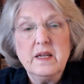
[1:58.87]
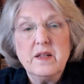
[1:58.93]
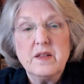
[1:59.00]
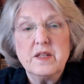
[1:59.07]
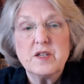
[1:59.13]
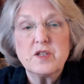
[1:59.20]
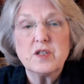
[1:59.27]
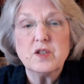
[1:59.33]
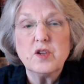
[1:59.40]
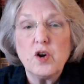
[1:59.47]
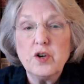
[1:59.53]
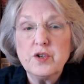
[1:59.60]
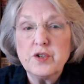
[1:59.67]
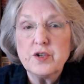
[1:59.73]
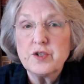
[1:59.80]
This
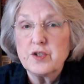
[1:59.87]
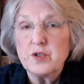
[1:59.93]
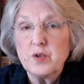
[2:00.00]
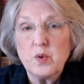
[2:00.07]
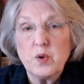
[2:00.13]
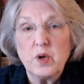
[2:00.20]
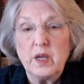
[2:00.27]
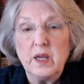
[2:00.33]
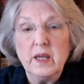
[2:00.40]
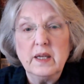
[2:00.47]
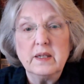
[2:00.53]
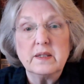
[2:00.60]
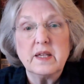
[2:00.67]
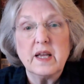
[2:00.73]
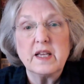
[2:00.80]
larger story
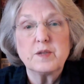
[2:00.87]
takes